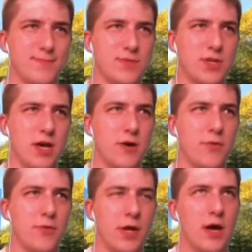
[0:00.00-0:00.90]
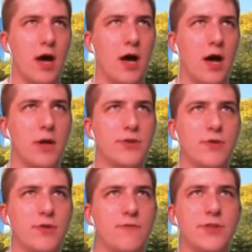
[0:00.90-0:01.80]
So uh, a bunch
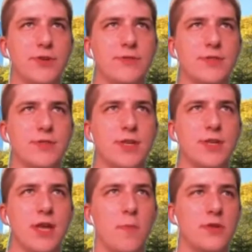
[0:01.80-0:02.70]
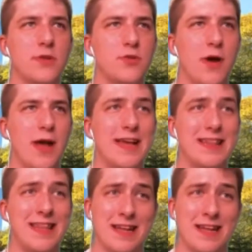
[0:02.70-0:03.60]
of new features and open to a
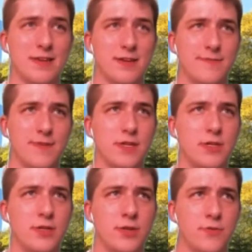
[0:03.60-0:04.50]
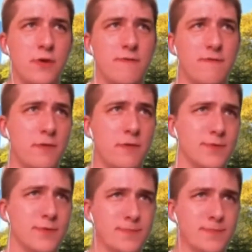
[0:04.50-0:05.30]
lot of new phones.